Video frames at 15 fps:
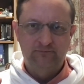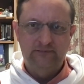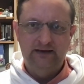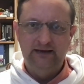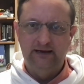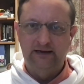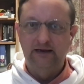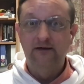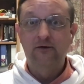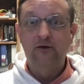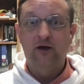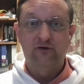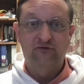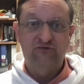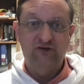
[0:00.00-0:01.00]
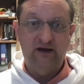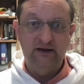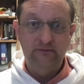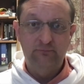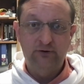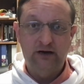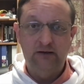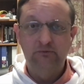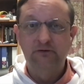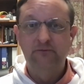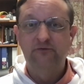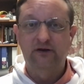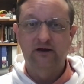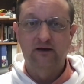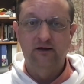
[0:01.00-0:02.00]
it can cause shedding
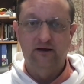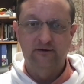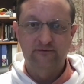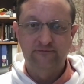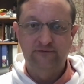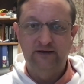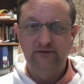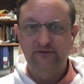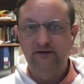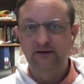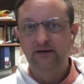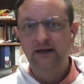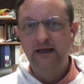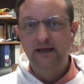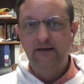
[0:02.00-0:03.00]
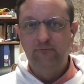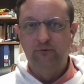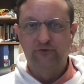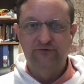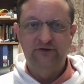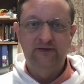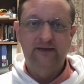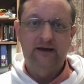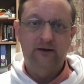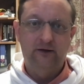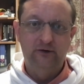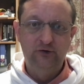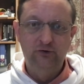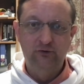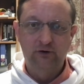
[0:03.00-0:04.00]
problems. It can cause fuzzing. We'll see that
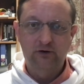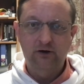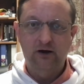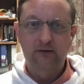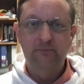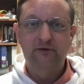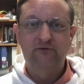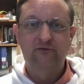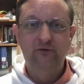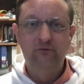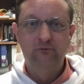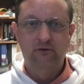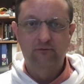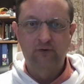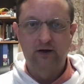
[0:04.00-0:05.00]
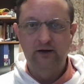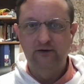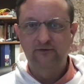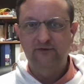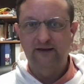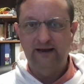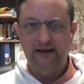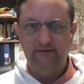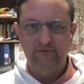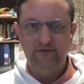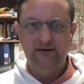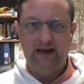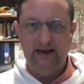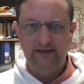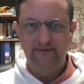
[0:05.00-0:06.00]
on newer carpets, newer rugs that
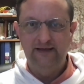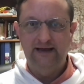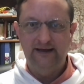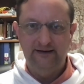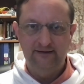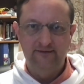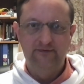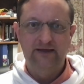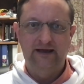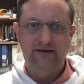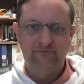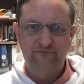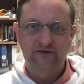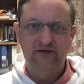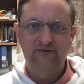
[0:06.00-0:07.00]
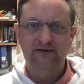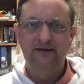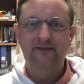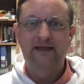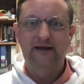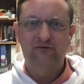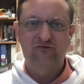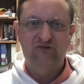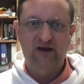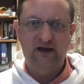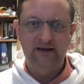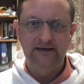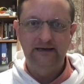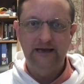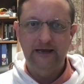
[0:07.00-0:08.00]
haven't had that fuzzing, that
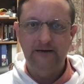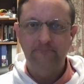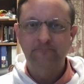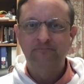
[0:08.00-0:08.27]
shedding yet,